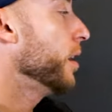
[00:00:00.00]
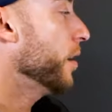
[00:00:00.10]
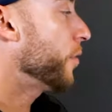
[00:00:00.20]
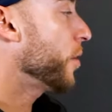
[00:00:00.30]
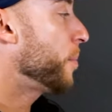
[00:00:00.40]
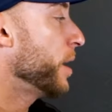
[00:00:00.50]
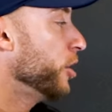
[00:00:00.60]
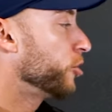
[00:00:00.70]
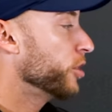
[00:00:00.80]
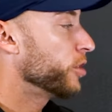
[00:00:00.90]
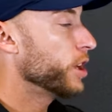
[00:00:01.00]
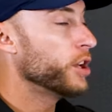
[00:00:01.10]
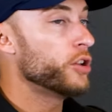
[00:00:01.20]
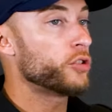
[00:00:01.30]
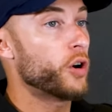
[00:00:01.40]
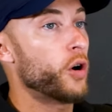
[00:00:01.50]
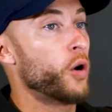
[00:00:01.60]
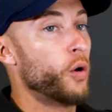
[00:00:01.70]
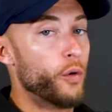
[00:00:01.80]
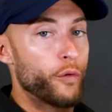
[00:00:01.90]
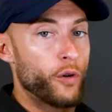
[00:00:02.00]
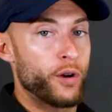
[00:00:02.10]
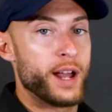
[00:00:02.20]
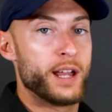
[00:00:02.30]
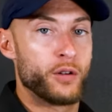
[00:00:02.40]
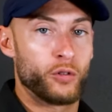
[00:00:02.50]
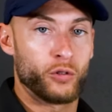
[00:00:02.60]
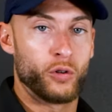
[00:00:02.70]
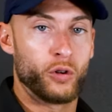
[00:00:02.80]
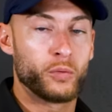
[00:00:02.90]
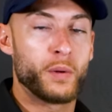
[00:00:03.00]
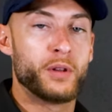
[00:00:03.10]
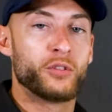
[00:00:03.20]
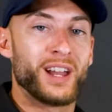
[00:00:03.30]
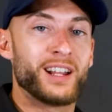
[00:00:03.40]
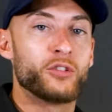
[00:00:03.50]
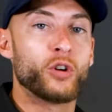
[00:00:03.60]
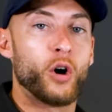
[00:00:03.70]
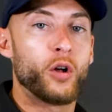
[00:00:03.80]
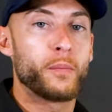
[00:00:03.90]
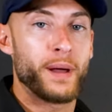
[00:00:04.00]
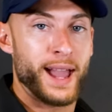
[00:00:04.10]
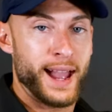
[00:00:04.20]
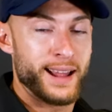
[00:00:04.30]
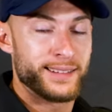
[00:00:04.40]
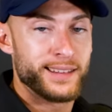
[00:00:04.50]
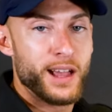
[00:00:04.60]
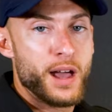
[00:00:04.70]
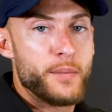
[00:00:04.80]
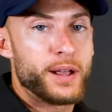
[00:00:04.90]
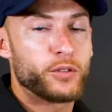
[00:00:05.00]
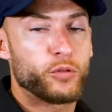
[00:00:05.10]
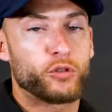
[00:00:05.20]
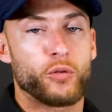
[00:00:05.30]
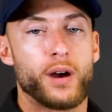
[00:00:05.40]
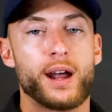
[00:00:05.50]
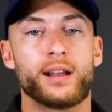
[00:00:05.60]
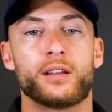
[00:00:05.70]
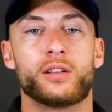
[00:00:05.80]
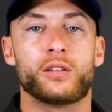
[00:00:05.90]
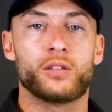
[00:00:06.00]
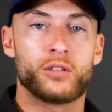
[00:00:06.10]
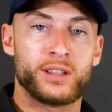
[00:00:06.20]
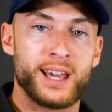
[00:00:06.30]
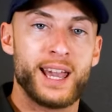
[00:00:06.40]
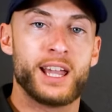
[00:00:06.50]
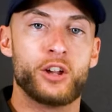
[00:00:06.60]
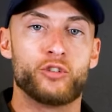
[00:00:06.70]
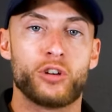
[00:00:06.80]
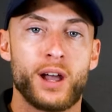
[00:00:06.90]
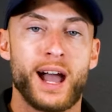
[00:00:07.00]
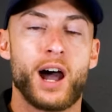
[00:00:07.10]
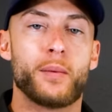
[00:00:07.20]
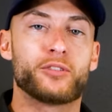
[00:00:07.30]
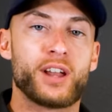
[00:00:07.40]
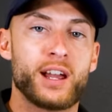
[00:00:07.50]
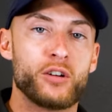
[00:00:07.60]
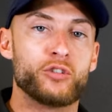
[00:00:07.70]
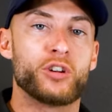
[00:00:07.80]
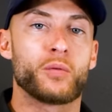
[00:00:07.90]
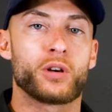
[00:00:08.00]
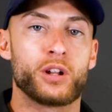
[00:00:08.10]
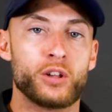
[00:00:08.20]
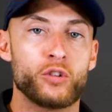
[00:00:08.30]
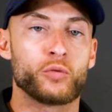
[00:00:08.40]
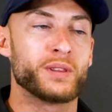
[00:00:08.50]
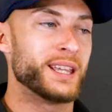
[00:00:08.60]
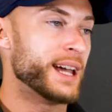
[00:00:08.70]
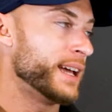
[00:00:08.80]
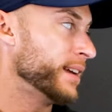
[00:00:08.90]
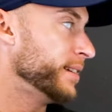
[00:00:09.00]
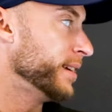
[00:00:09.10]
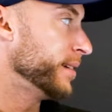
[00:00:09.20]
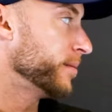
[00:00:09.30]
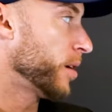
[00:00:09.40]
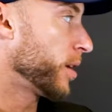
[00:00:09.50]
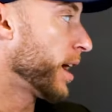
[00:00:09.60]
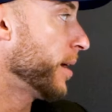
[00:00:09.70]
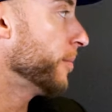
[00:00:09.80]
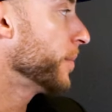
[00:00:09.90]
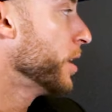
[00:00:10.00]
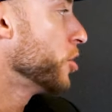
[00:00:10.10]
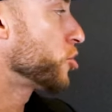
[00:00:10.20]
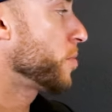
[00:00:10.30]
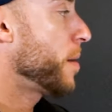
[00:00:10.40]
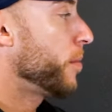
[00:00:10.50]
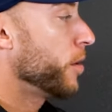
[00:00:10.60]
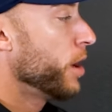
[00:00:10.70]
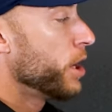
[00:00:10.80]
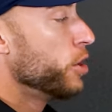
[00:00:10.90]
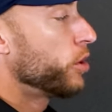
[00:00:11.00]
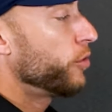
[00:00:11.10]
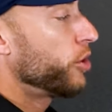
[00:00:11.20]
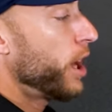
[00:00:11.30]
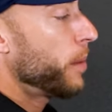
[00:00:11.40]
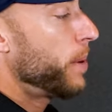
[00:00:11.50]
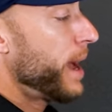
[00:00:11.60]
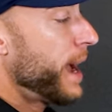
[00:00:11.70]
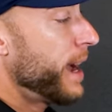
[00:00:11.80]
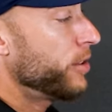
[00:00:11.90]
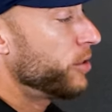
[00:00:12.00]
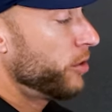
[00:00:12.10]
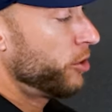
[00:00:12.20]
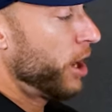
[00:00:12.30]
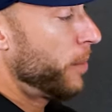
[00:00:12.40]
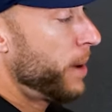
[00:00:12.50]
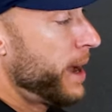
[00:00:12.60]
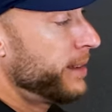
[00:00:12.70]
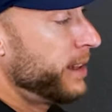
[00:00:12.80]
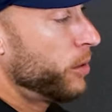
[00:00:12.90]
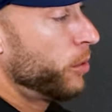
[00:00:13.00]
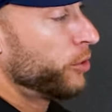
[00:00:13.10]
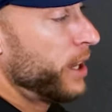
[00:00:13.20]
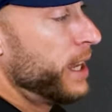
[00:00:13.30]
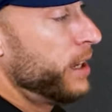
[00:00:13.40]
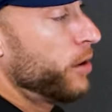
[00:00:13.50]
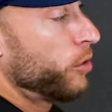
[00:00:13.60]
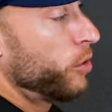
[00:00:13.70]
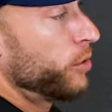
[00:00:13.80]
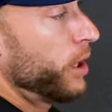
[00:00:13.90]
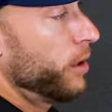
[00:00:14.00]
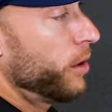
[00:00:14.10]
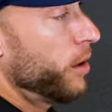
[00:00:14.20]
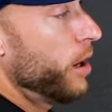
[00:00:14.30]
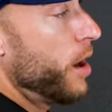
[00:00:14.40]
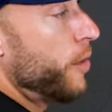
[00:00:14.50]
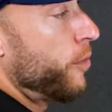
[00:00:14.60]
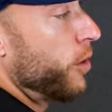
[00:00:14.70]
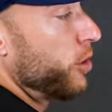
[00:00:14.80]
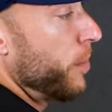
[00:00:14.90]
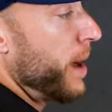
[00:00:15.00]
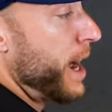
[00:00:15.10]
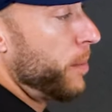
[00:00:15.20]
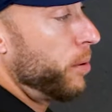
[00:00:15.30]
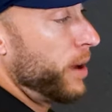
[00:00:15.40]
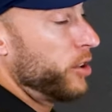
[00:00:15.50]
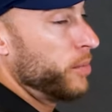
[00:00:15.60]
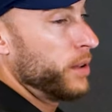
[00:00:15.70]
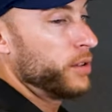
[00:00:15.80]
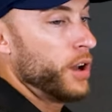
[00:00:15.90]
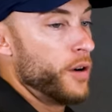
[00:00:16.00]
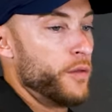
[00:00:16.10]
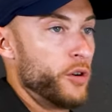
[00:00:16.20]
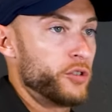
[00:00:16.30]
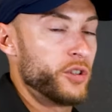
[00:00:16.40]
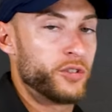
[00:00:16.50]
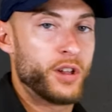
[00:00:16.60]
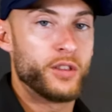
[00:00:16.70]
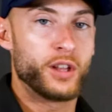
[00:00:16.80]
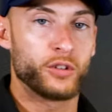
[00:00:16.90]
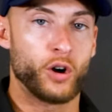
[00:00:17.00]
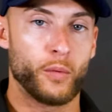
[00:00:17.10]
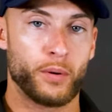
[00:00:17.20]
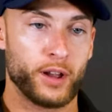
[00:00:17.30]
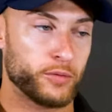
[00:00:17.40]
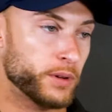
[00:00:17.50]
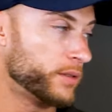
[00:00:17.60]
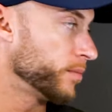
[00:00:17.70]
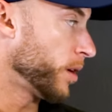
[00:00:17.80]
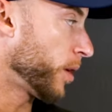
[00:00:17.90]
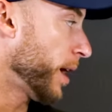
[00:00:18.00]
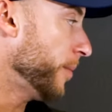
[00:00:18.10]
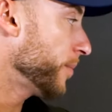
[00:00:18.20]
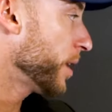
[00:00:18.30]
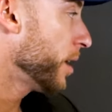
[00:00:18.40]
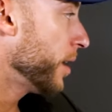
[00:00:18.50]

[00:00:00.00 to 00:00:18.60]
If the patient is over eight years old, we use adult pads because we're trying to gauge how much energy we're going to use with the AED. Okay. So remember, use of child pads, child pads equals eight years old and under, front to back placement versus the adult placement, okay?